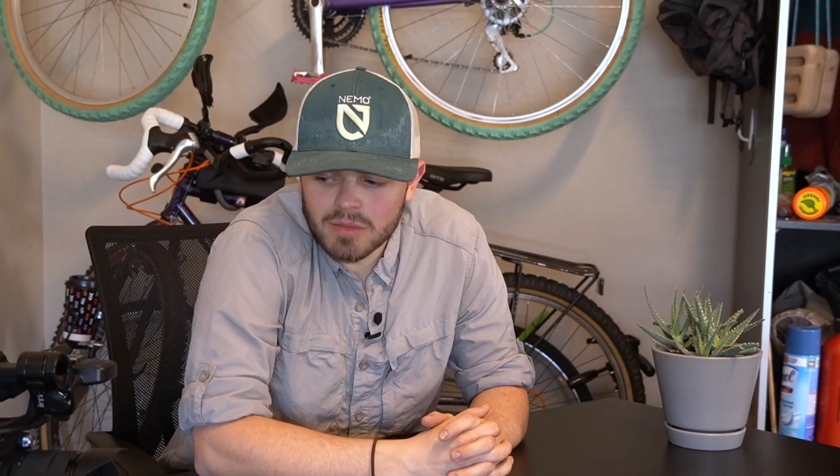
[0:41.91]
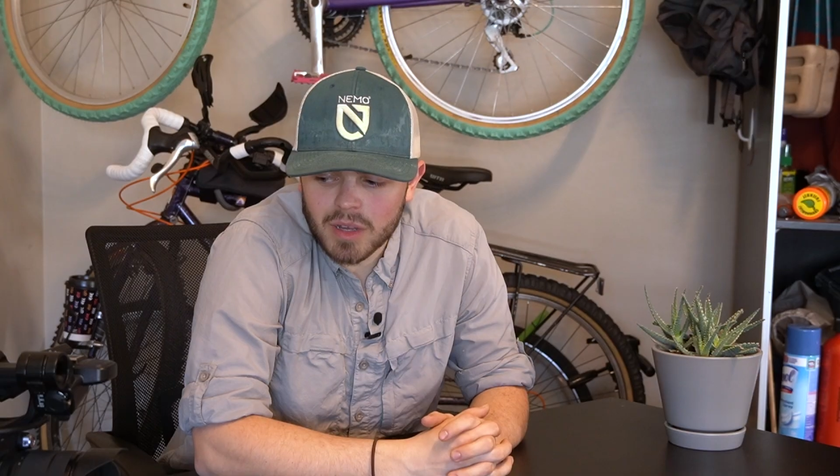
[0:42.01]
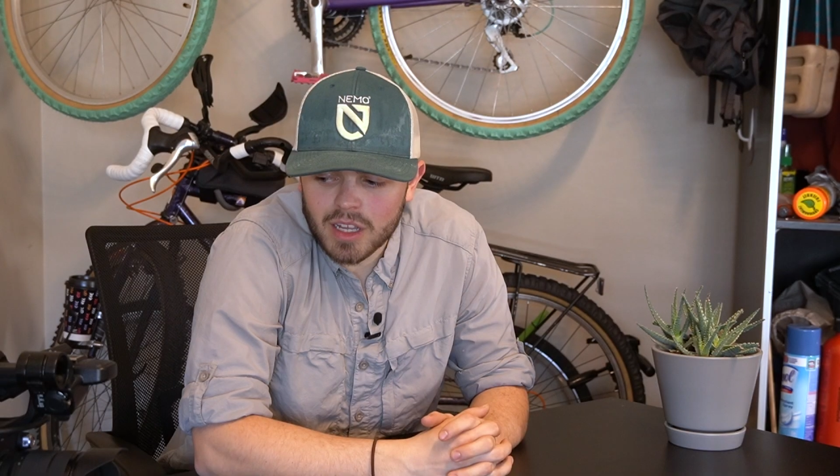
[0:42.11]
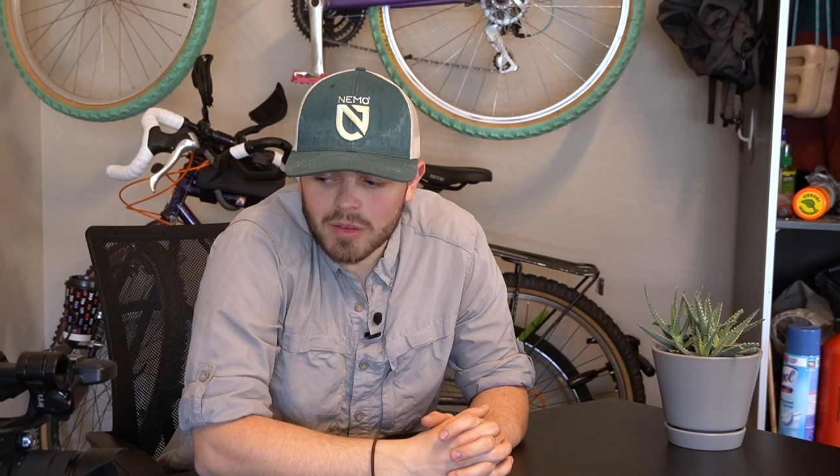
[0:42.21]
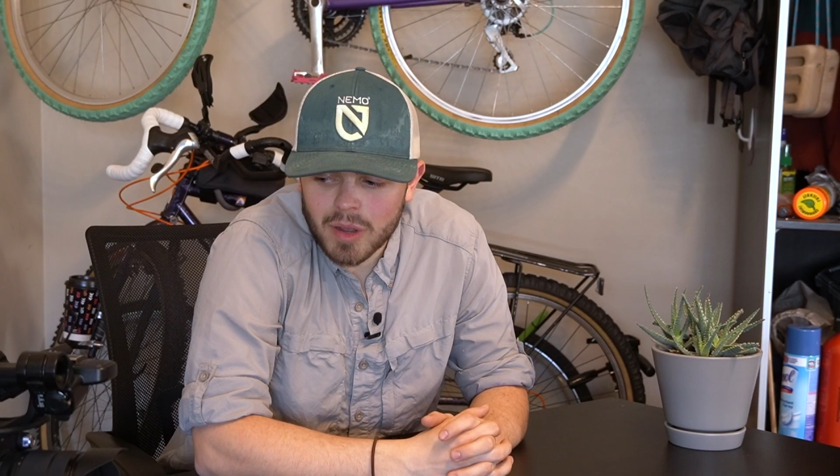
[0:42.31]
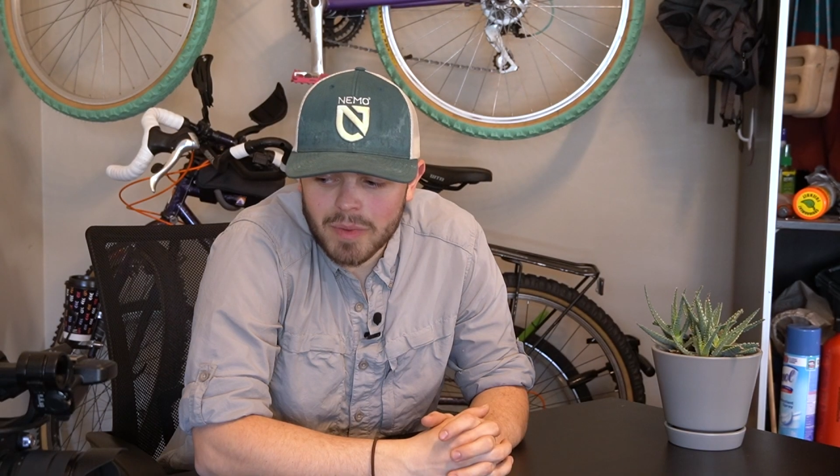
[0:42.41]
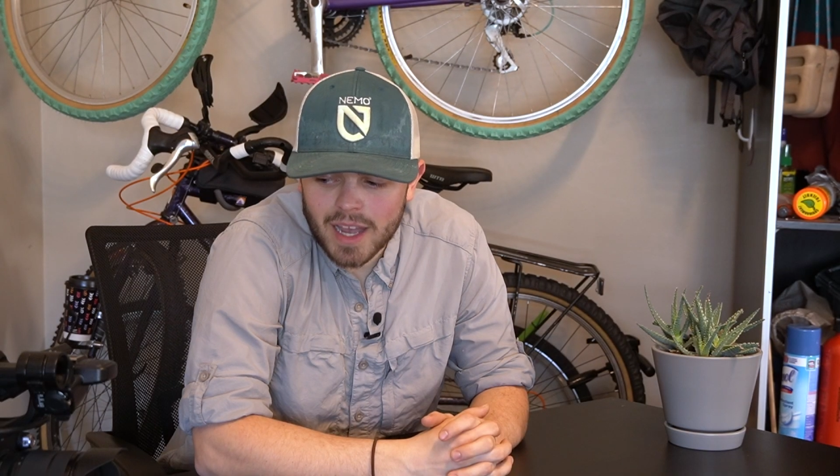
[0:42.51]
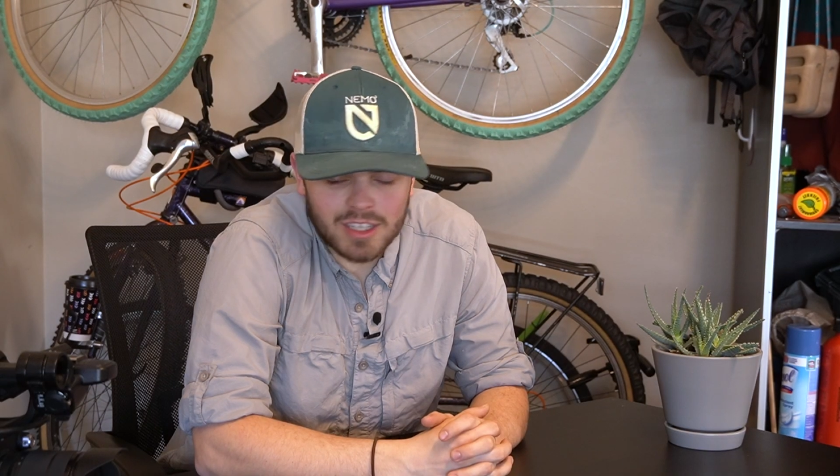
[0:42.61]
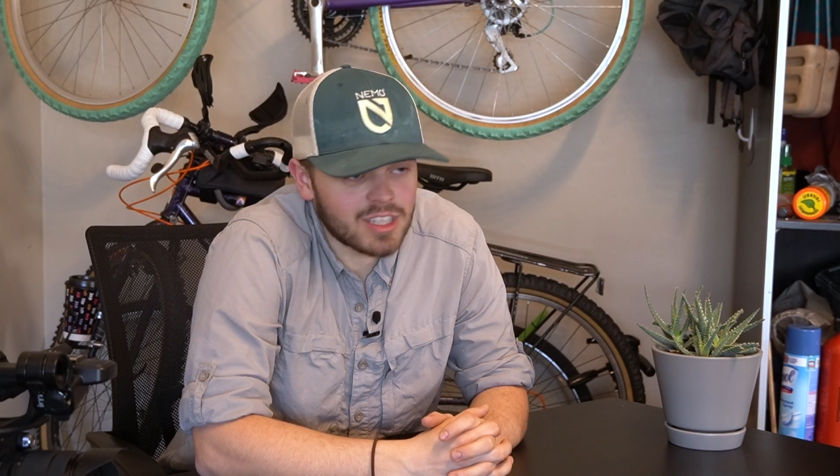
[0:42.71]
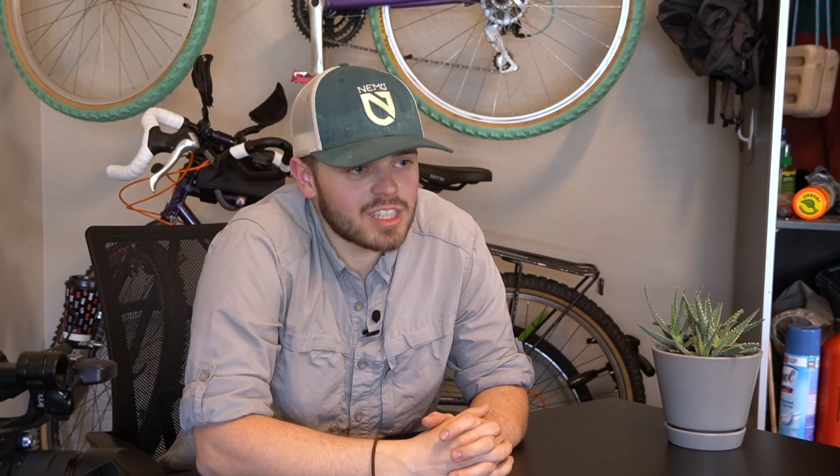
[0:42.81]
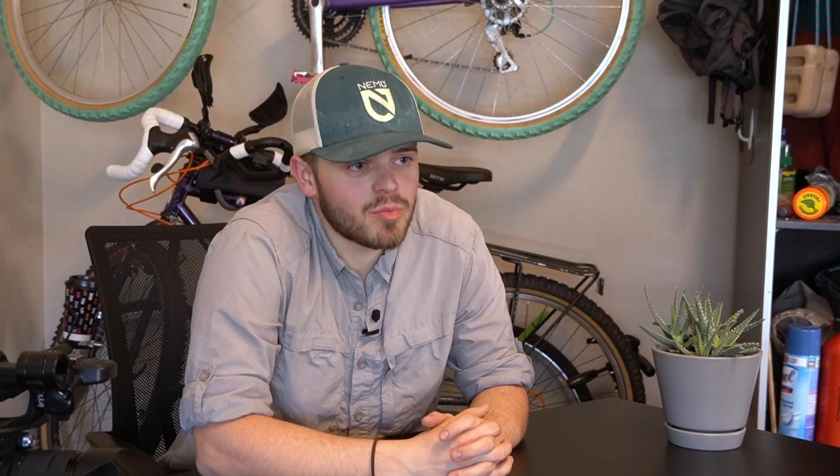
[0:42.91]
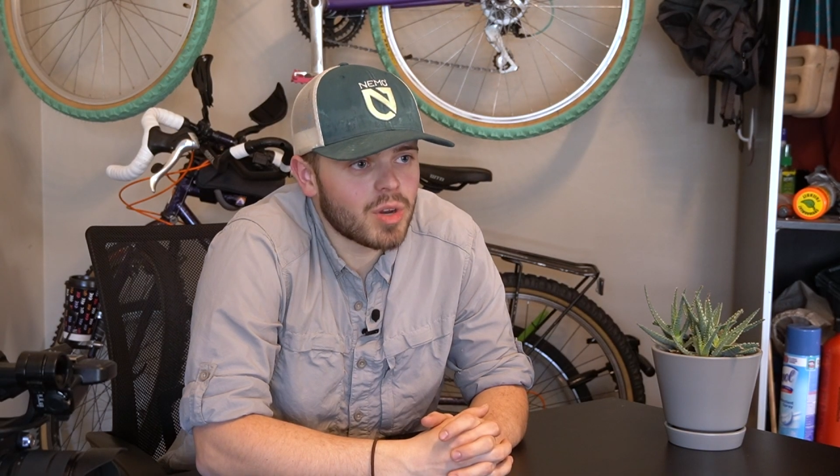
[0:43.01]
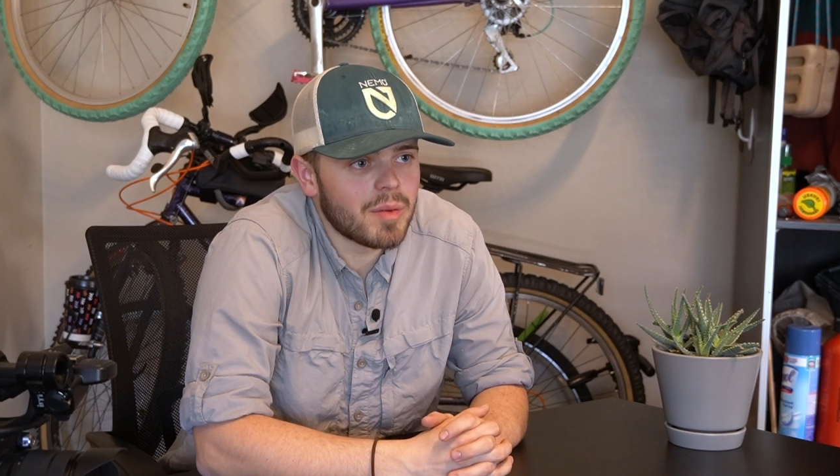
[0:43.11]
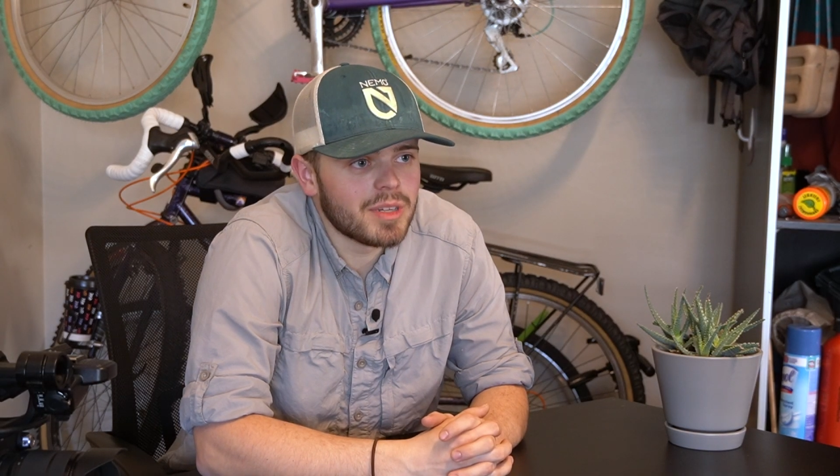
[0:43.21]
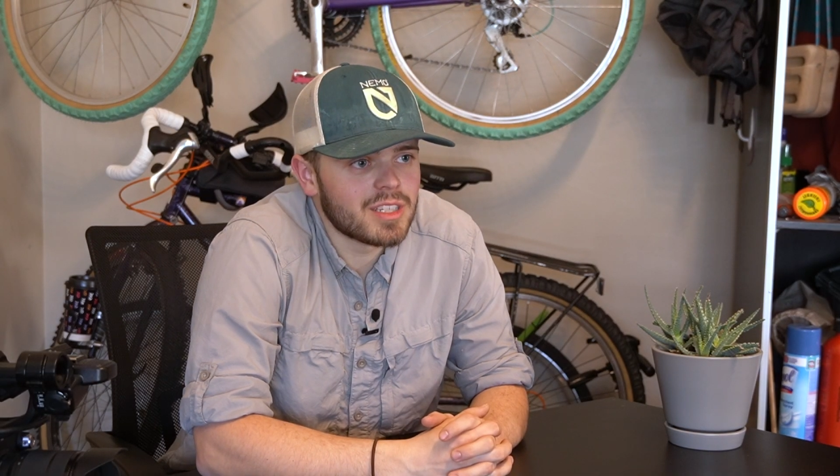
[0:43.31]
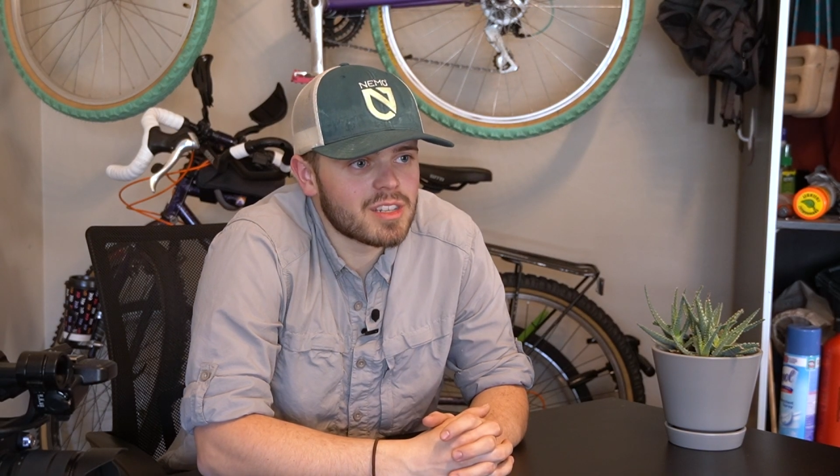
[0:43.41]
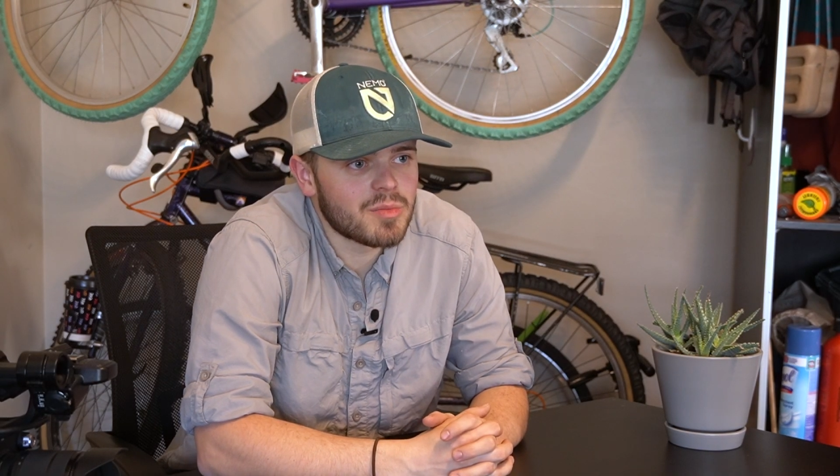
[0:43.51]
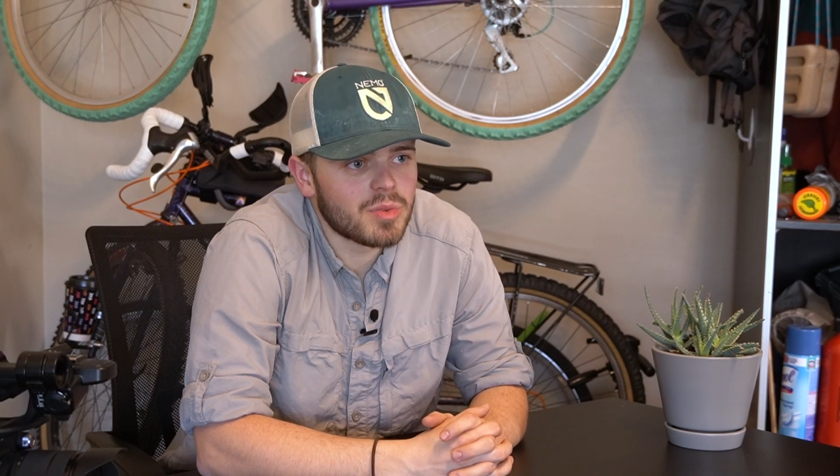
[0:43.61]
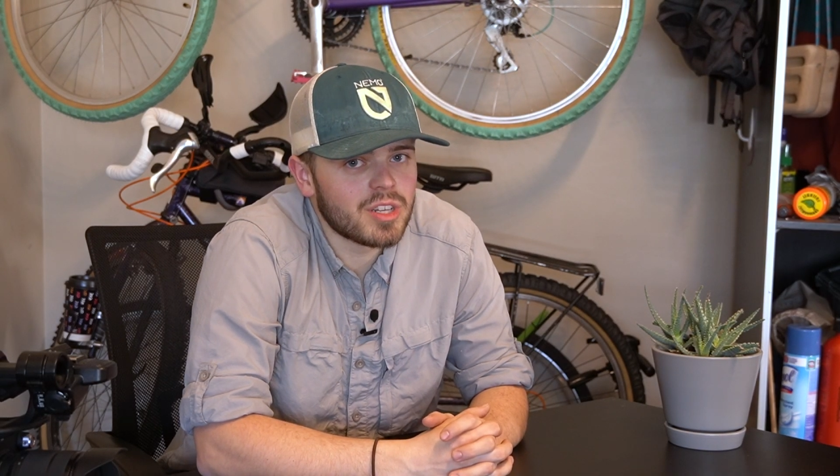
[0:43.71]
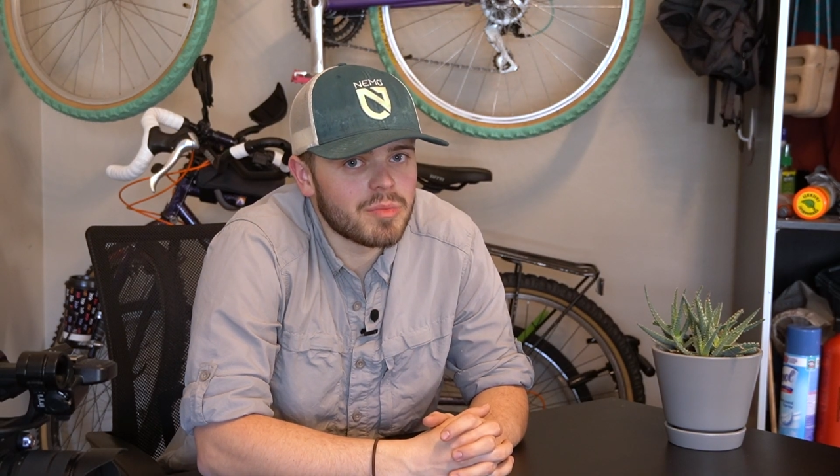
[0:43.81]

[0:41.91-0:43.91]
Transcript: My, my passions have brought me to some pretty